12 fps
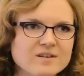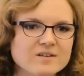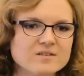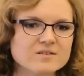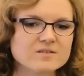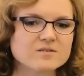
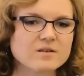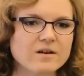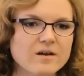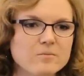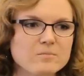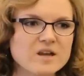is
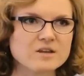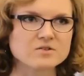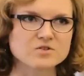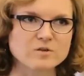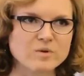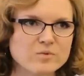uh, making
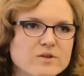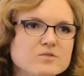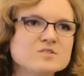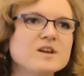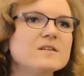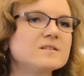sure that people
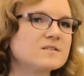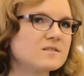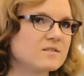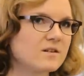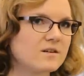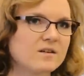understand this
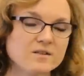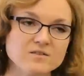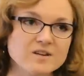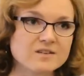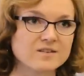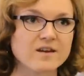is a, a,
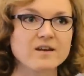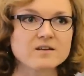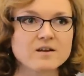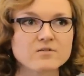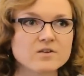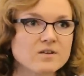living
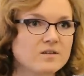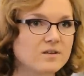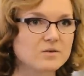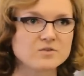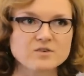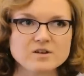site. Everything
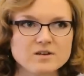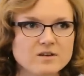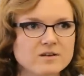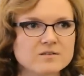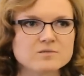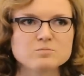that you see
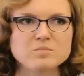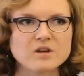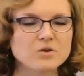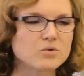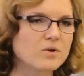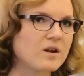is
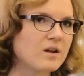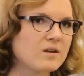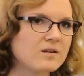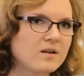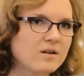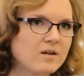being
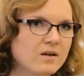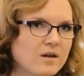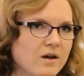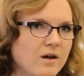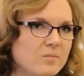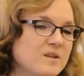created
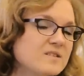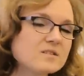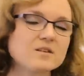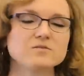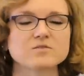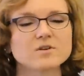uh,
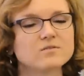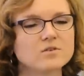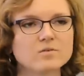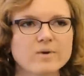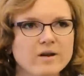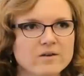basically in front of
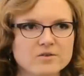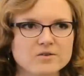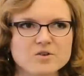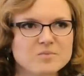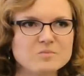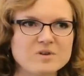you by other
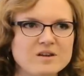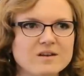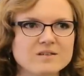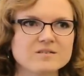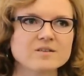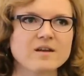human
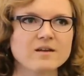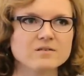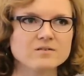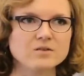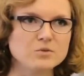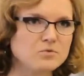beings
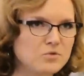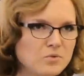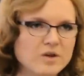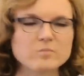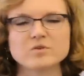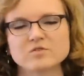and you too
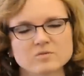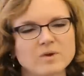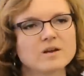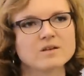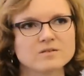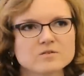can
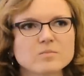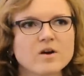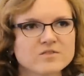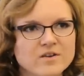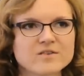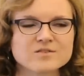participate in this
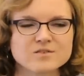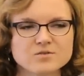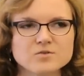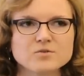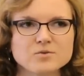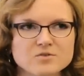process if you so